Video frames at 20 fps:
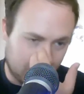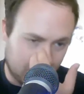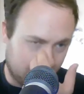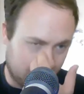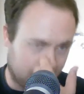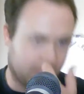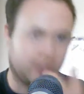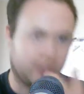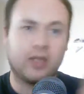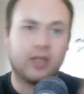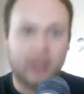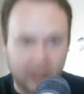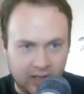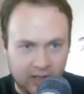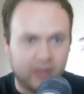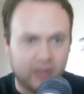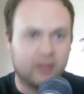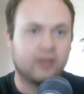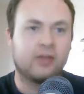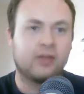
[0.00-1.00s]
which
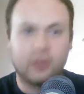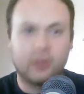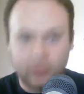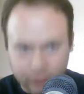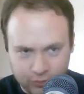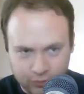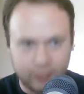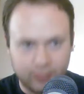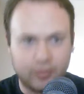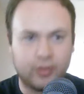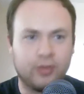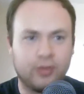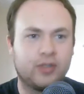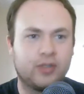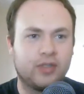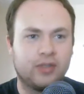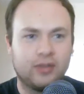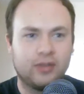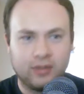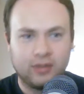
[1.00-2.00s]
again
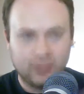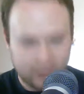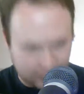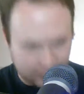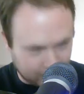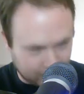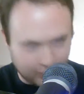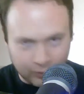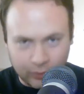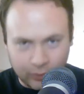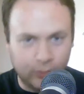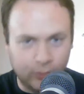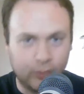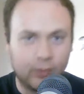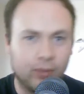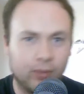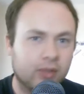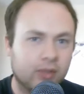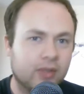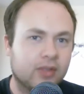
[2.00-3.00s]
contributes to the
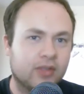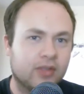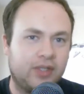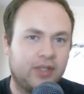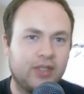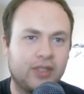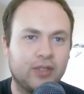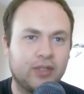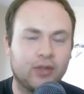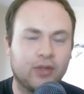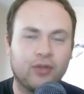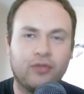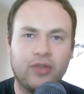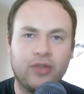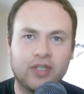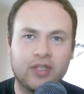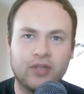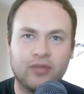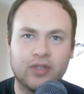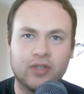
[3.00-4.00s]
whole seasonal
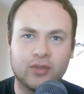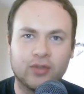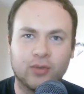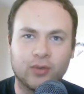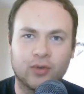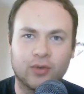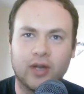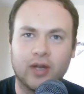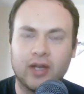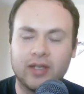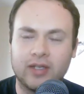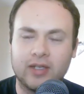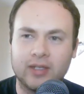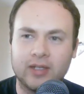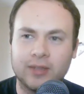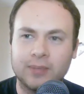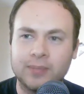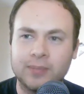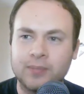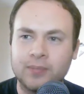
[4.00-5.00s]
affective disorder
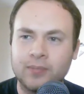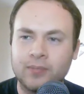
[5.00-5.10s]
idea.